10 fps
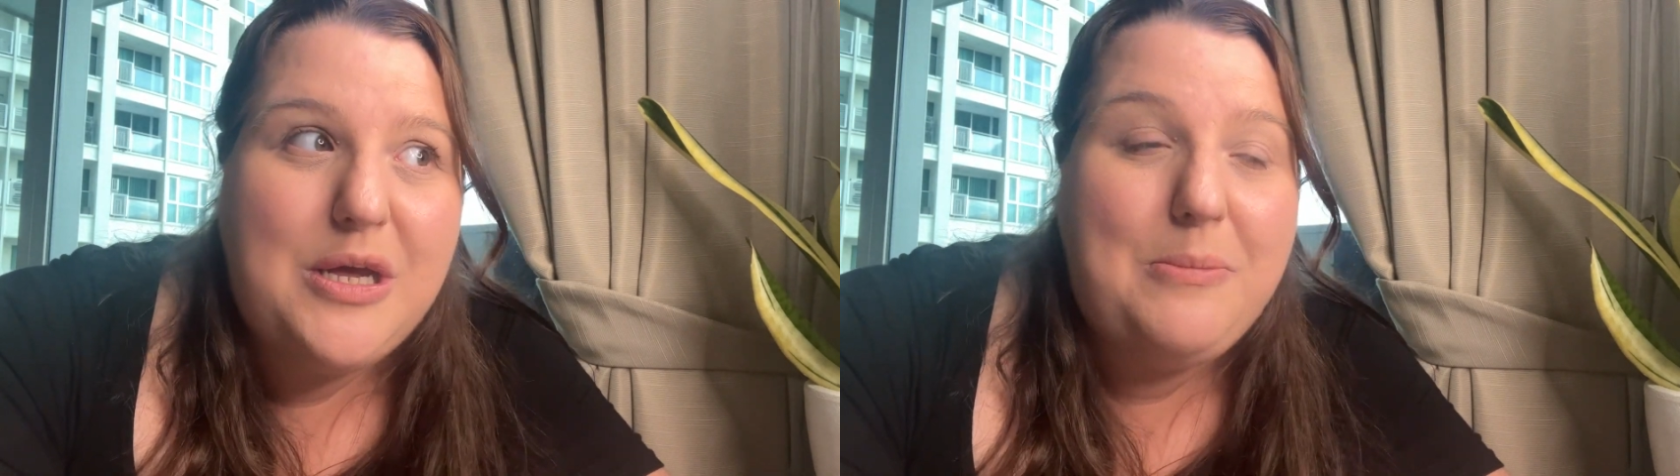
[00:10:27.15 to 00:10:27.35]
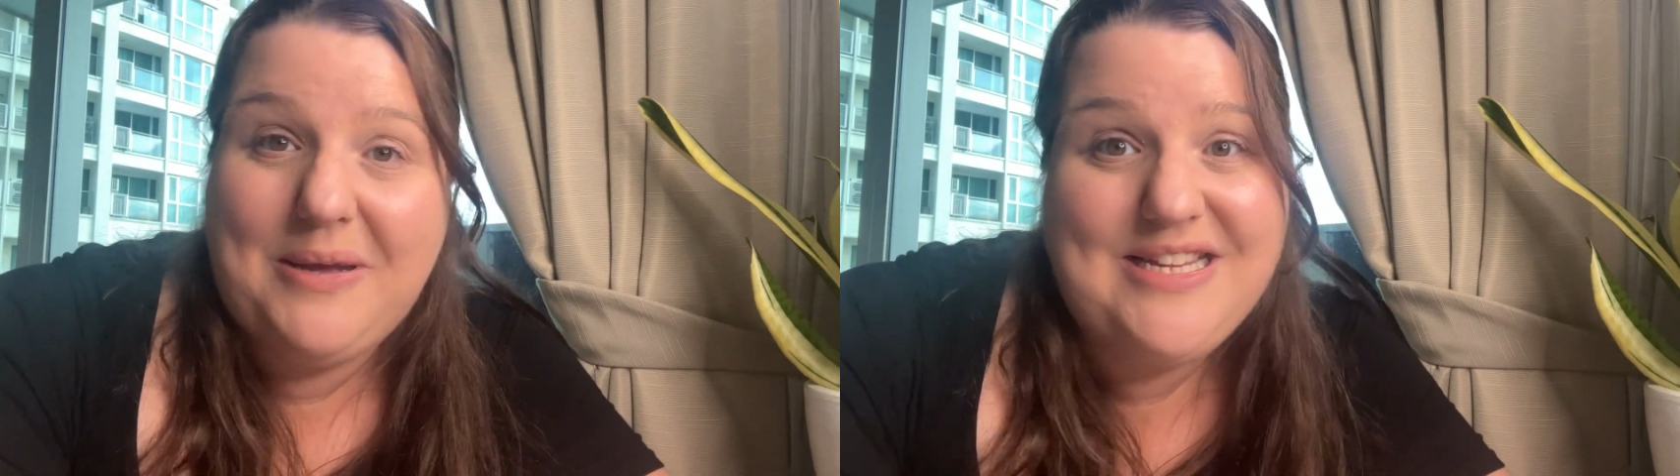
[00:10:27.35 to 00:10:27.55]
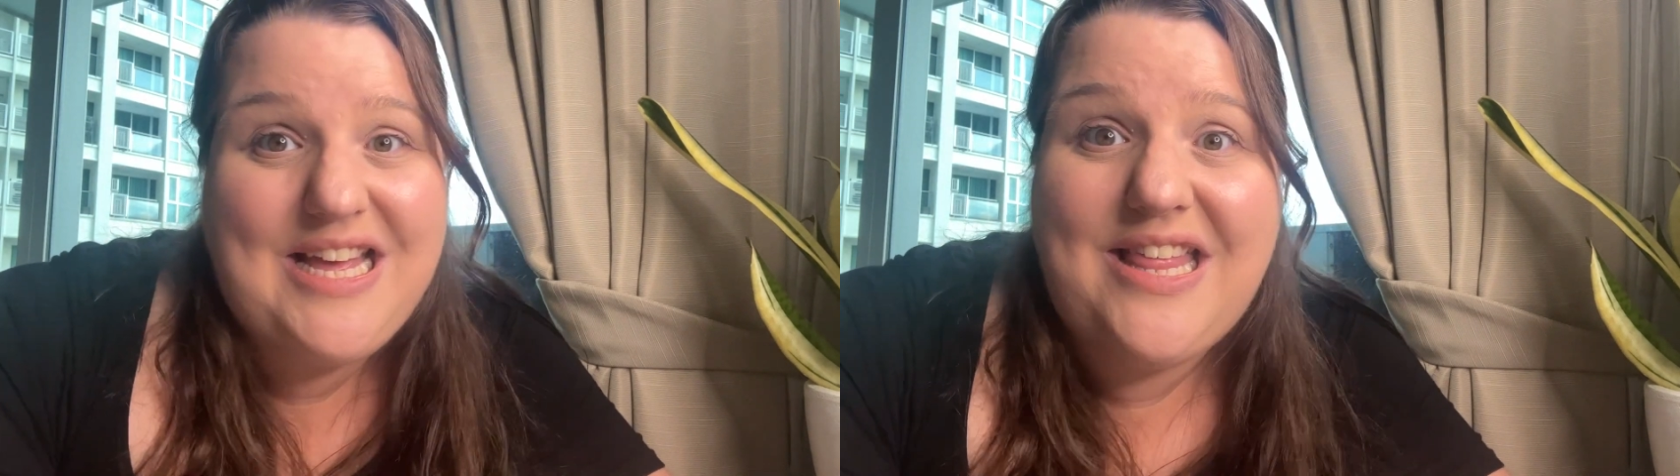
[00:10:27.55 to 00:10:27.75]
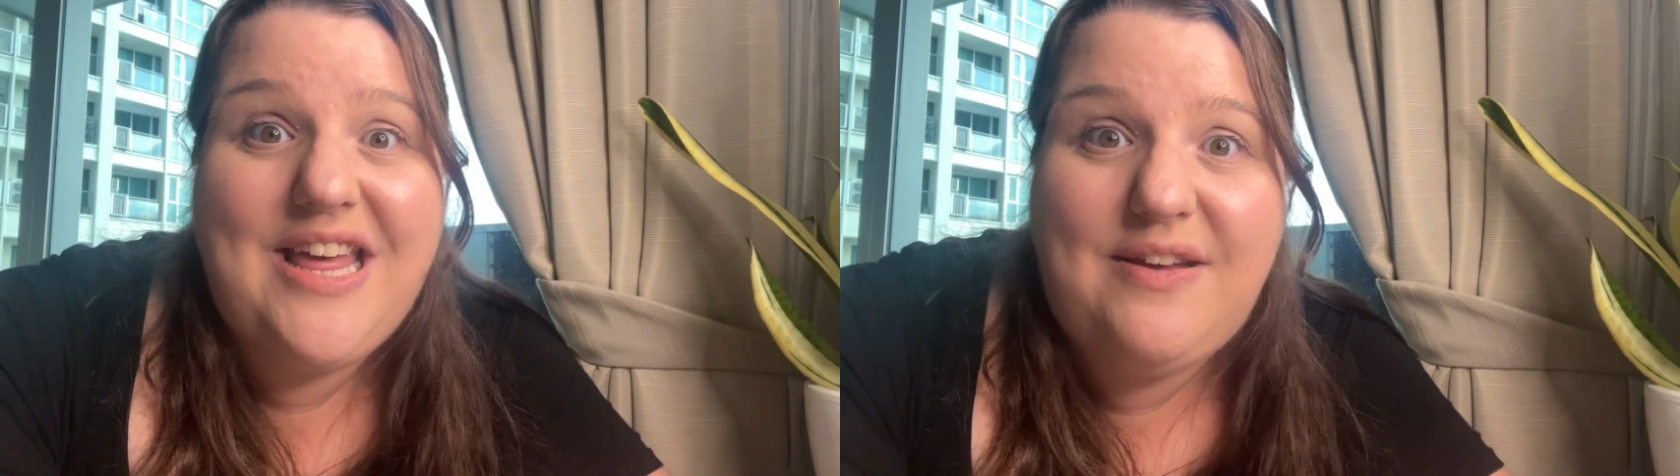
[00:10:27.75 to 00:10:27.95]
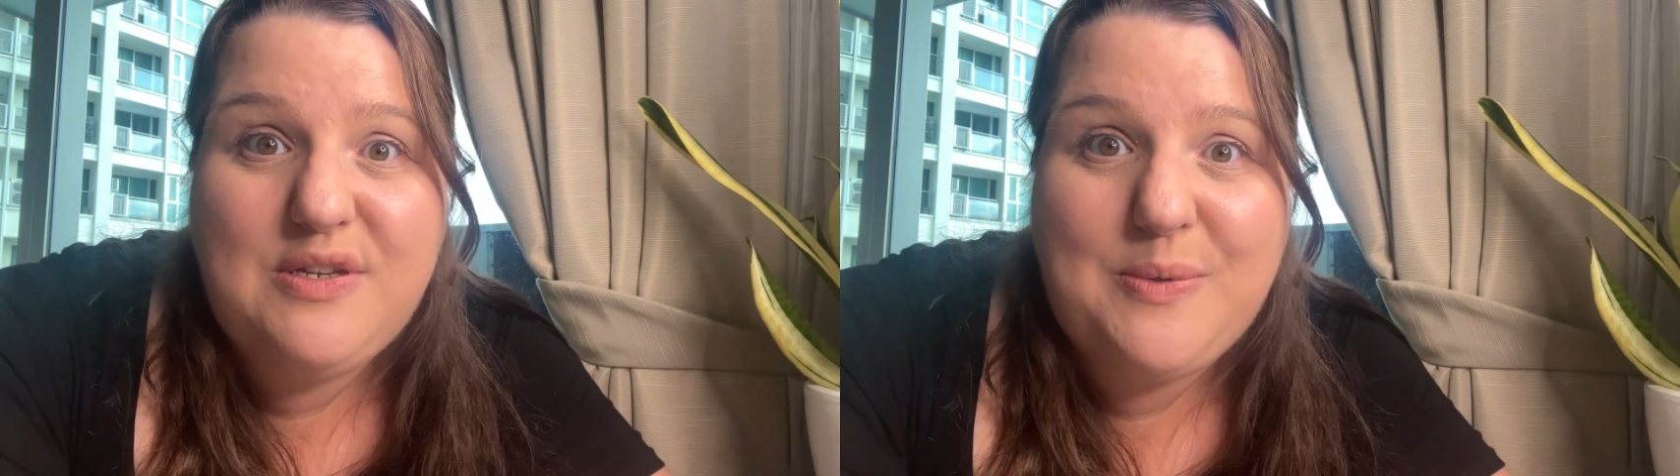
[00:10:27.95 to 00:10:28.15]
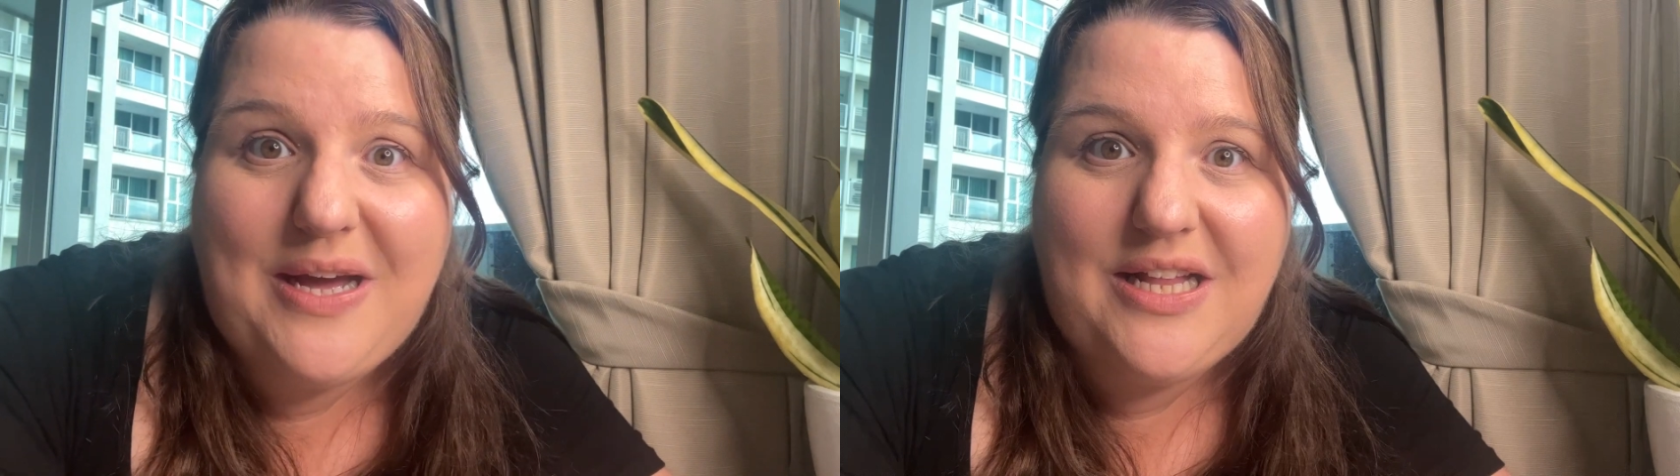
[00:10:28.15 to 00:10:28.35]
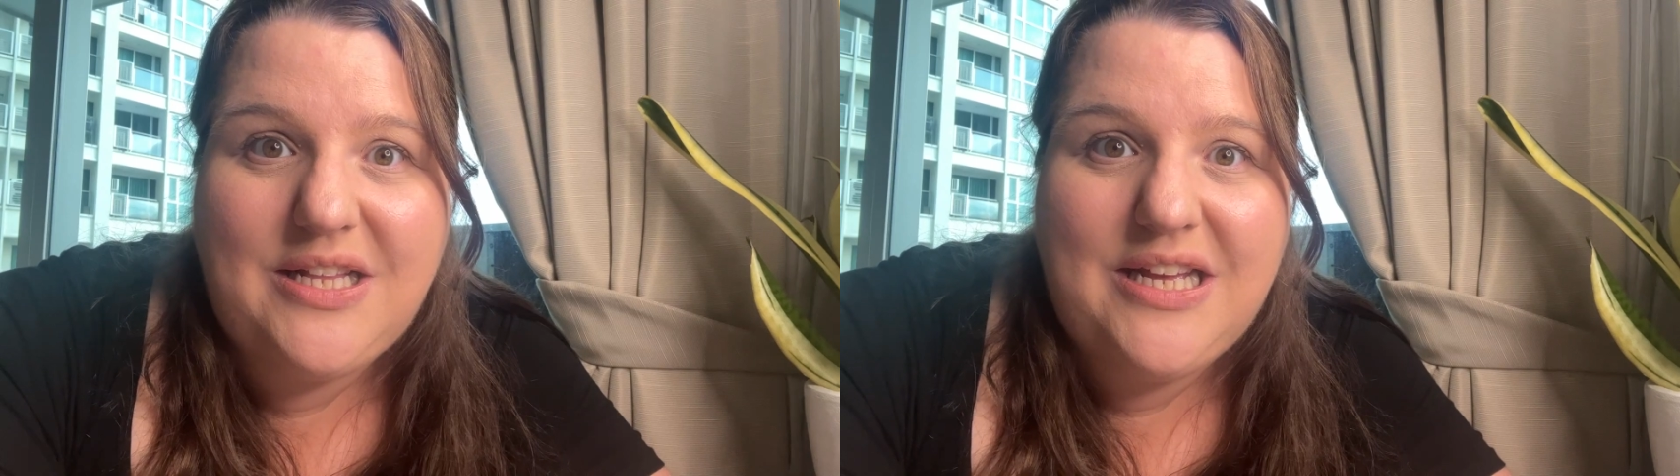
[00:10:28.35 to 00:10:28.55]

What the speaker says: because they're there as well.